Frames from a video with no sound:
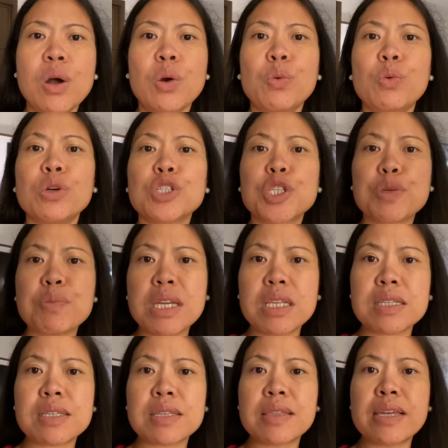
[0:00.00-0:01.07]
which
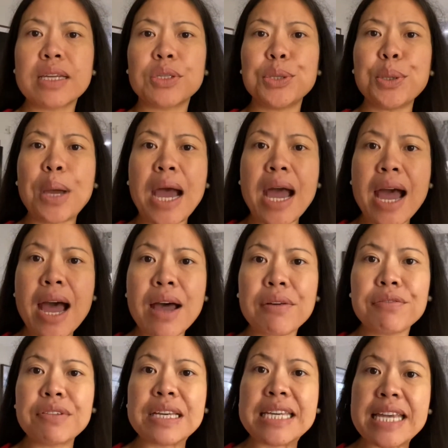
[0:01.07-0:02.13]
means that you
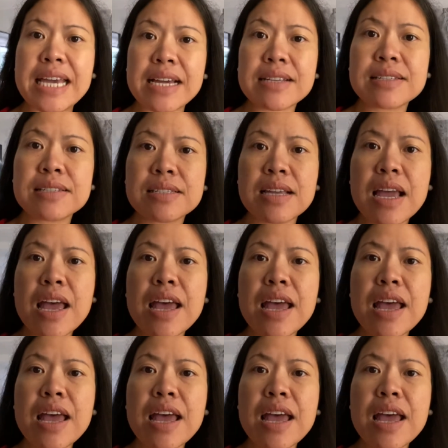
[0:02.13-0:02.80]
have guests